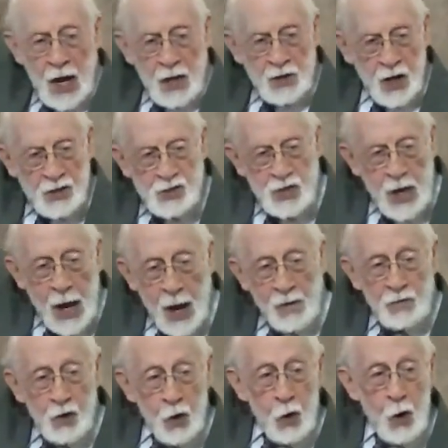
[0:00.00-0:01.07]
Does he
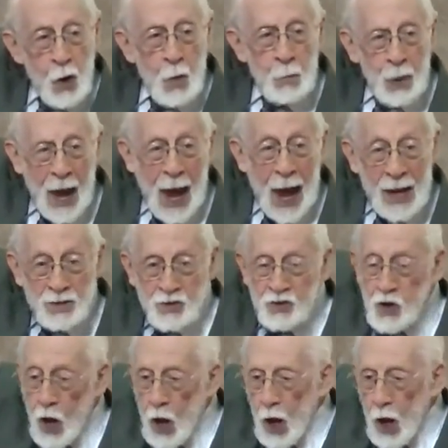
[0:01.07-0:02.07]
ever pass